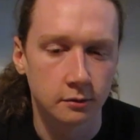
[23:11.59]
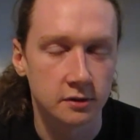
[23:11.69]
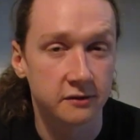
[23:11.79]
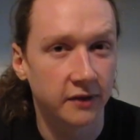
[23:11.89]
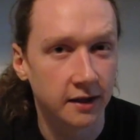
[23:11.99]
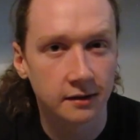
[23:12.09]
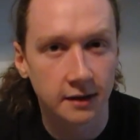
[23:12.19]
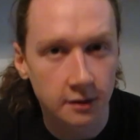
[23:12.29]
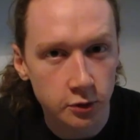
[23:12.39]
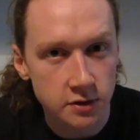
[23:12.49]
was
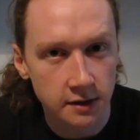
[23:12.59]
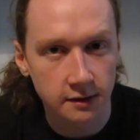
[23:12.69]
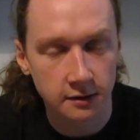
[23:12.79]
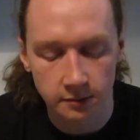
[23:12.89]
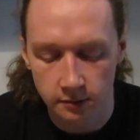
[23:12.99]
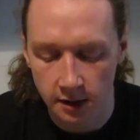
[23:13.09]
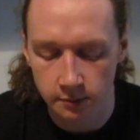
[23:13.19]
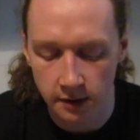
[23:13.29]
vaguely interesting at